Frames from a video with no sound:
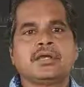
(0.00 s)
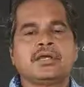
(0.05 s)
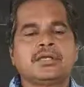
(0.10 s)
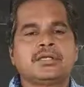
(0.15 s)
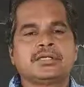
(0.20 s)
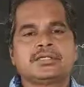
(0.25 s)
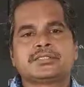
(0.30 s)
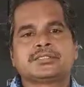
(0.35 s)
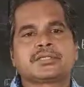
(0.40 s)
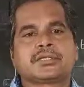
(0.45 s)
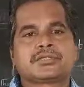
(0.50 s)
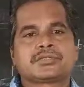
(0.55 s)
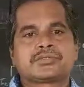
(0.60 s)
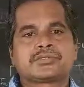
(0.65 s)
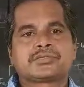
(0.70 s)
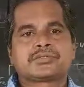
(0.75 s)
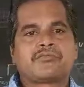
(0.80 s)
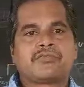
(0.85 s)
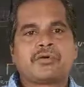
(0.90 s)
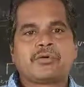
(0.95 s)
Heat is also
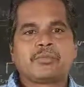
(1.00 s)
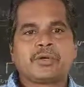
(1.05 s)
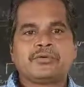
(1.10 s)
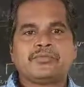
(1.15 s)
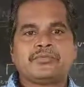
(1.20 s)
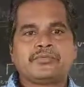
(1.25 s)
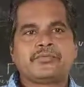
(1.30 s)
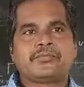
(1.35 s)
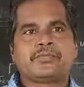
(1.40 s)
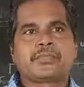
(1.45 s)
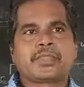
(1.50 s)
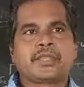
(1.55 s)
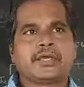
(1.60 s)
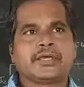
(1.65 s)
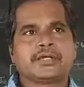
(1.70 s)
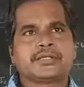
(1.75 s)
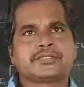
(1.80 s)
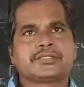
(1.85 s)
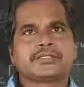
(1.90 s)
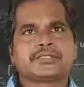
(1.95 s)
one form of
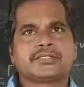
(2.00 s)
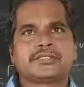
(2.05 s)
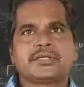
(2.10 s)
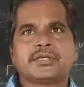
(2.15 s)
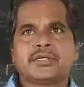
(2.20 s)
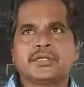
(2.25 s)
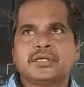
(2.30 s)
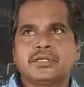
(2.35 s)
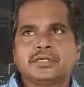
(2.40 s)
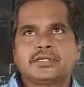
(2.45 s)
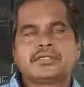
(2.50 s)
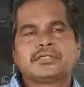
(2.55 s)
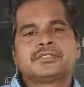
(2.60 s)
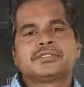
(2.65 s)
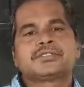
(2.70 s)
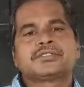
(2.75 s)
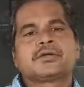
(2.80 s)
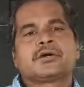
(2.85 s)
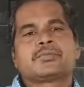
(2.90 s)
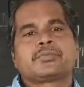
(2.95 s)
energy. In
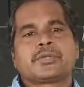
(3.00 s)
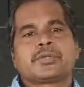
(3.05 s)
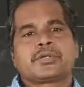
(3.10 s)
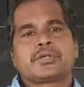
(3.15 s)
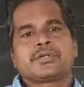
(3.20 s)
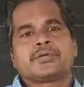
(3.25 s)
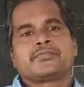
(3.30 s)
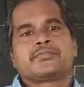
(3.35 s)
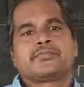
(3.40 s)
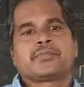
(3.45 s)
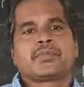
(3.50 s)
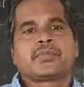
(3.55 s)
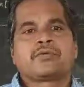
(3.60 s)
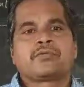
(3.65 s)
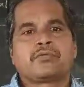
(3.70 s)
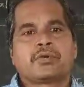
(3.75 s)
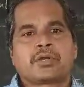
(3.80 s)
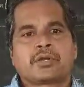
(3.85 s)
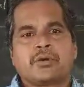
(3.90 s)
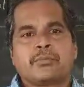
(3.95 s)
this chapter
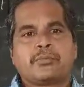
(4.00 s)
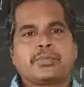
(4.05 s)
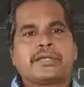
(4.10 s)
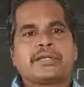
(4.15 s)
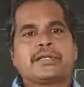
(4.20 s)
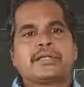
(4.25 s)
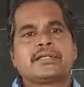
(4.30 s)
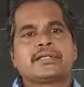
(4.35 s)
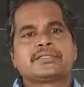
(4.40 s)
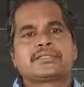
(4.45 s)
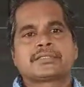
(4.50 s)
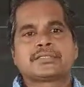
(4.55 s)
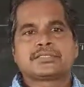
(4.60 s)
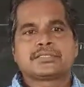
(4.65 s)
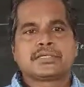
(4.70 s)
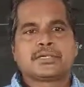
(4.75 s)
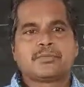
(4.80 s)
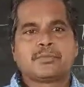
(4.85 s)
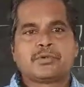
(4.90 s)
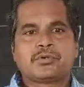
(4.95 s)
we are completely
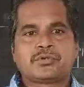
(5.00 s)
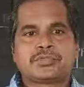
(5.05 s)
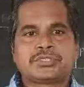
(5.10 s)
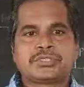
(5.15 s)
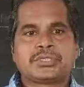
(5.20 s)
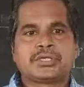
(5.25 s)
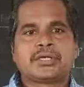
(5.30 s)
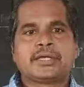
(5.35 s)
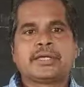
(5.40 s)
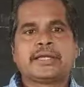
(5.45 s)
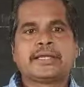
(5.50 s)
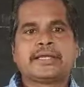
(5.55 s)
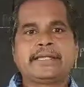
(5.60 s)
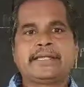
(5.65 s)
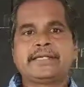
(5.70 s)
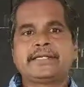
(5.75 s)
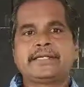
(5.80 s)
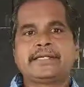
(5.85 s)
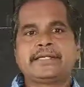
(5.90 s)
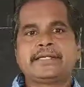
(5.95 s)
discussing about
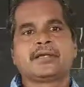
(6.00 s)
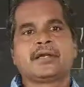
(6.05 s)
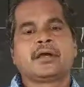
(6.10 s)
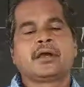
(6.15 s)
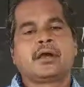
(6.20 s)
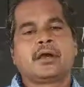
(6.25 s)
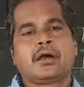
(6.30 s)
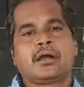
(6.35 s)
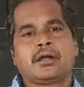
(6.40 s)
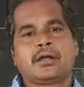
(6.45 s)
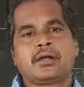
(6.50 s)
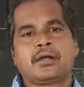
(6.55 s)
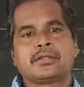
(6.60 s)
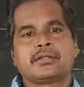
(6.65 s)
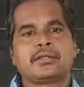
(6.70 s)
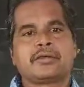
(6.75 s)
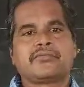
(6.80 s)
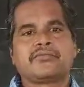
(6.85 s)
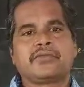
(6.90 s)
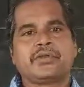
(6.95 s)
heat
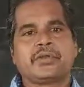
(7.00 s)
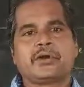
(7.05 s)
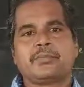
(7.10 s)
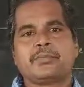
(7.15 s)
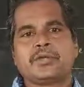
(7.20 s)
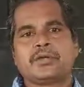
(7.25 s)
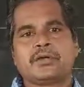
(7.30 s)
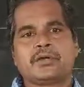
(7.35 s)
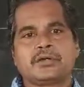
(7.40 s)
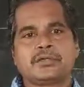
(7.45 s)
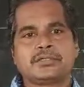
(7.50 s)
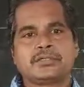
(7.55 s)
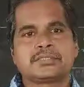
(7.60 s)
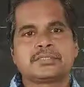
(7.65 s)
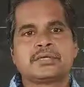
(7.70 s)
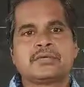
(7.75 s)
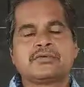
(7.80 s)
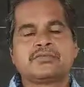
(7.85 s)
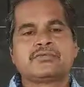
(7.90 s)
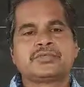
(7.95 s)
and the phenomena
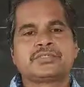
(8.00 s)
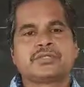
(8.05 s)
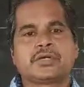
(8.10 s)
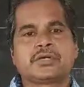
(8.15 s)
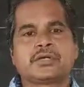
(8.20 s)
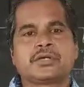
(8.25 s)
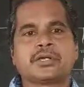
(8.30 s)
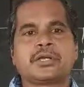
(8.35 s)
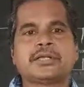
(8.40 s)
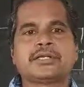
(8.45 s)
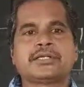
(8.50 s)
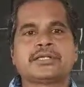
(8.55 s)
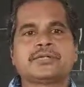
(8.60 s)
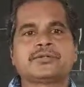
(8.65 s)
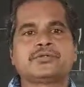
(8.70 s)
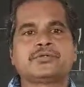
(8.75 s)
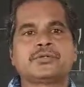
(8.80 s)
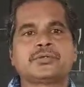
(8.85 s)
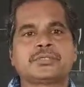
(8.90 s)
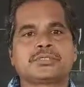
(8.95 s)
which are related
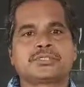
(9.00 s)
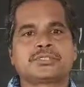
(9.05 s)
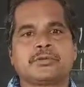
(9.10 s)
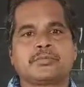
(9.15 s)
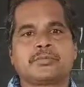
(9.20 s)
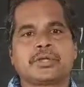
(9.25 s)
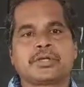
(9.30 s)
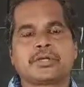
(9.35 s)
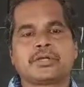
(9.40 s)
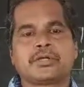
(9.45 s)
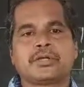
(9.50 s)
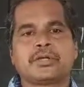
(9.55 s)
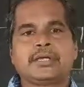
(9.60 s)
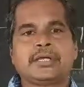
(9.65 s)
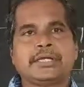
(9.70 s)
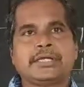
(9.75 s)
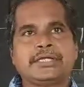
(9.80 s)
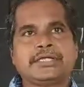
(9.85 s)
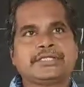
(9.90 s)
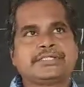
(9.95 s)
to the chapter
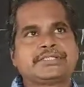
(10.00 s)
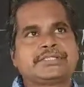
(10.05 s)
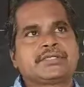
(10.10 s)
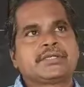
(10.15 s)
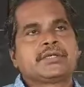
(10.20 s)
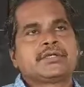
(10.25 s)
heat.